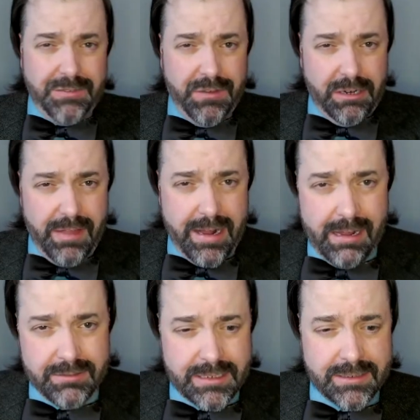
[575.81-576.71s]
figure that
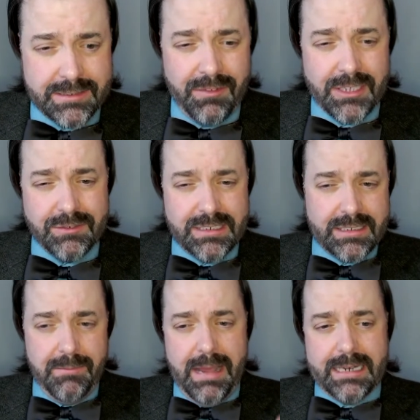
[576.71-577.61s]
out, the philosopher says,
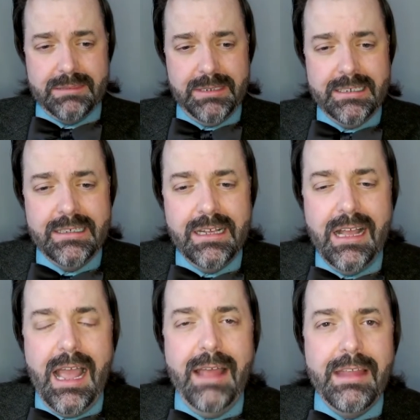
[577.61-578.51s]
come back to me.
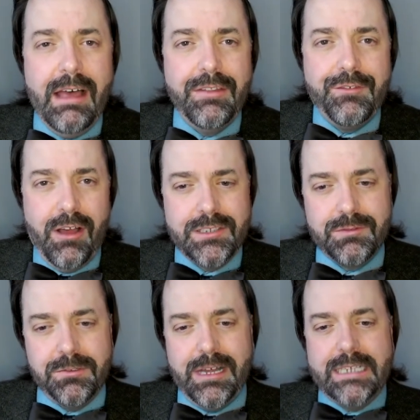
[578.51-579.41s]
And now the
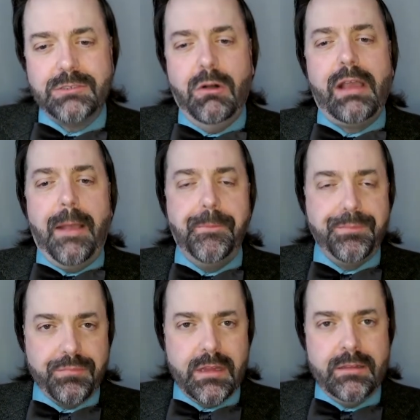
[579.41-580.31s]
philosopher will ask, well, okay,
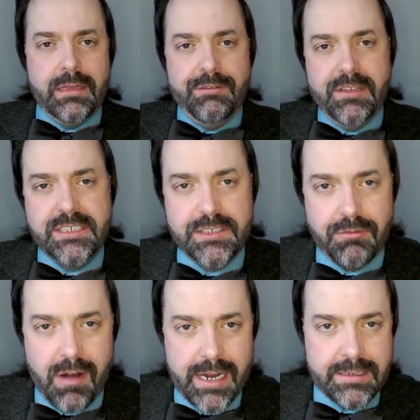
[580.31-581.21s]
given this is a
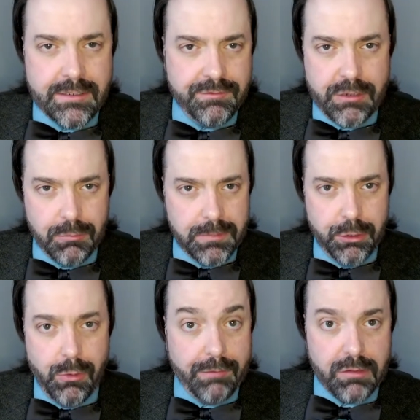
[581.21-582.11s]
right and you've told me
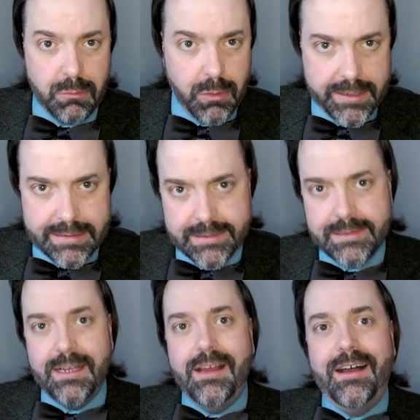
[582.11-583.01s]
who everyone is,
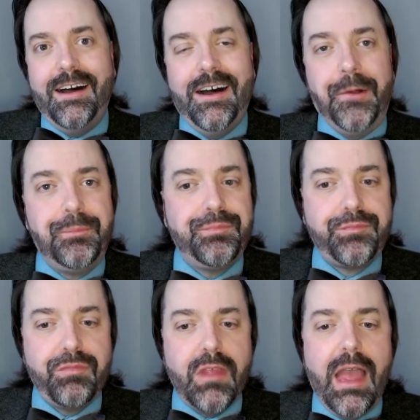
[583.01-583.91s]

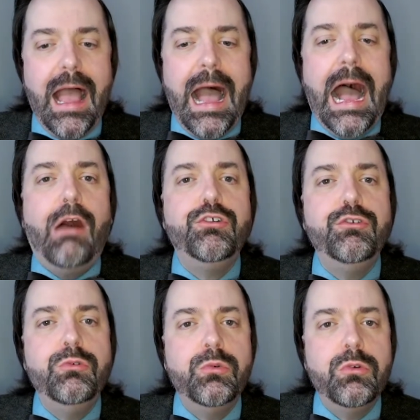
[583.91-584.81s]
how
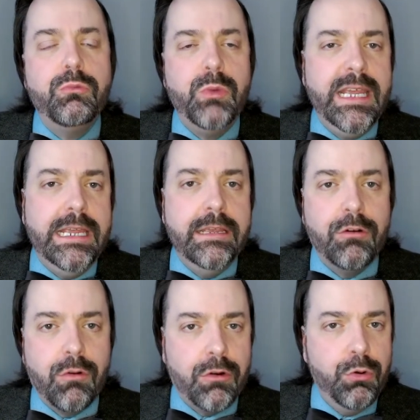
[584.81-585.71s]
do we,
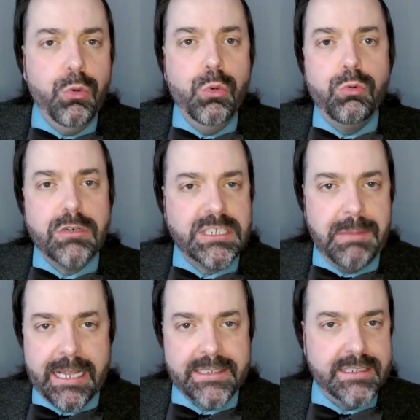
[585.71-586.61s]
or who
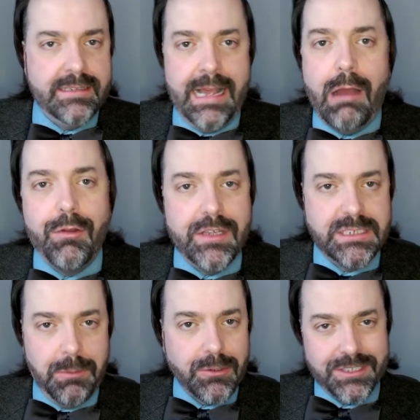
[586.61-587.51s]
respects it, and how are they
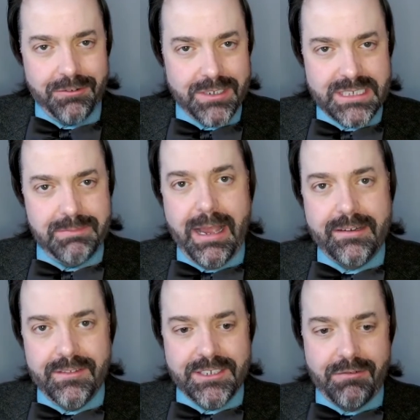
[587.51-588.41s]
supposed to
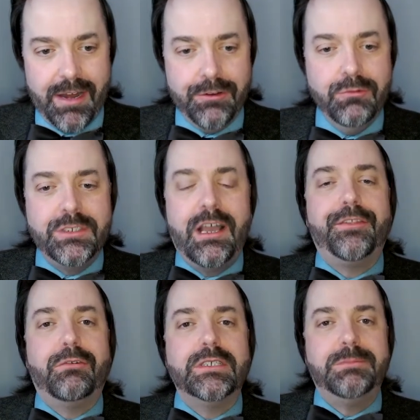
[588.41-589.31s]
respect this right? Who's
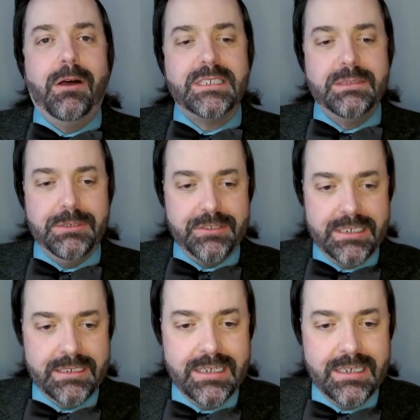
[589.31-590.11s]
got the responsibility?